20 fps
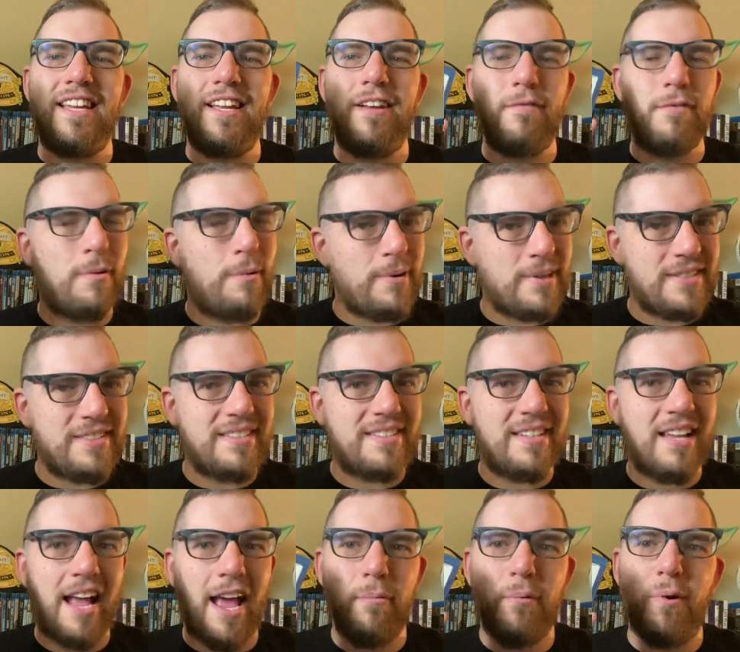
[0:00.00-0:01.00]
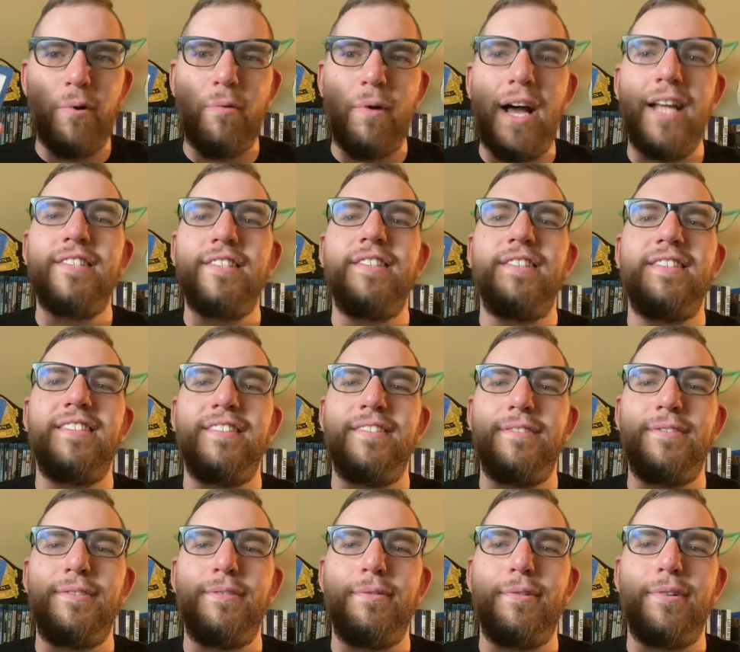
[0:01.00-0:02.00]
Of course, I will watch it
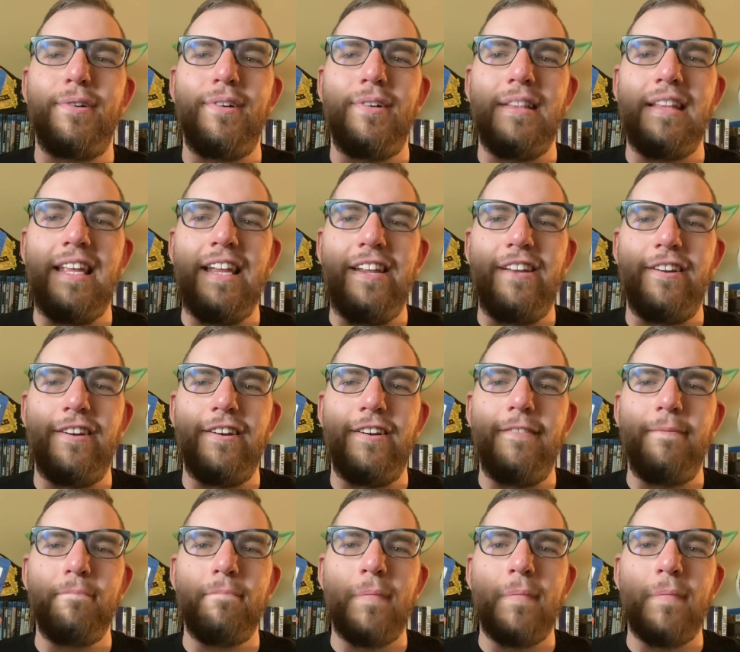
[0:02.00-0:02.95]
sooner or later,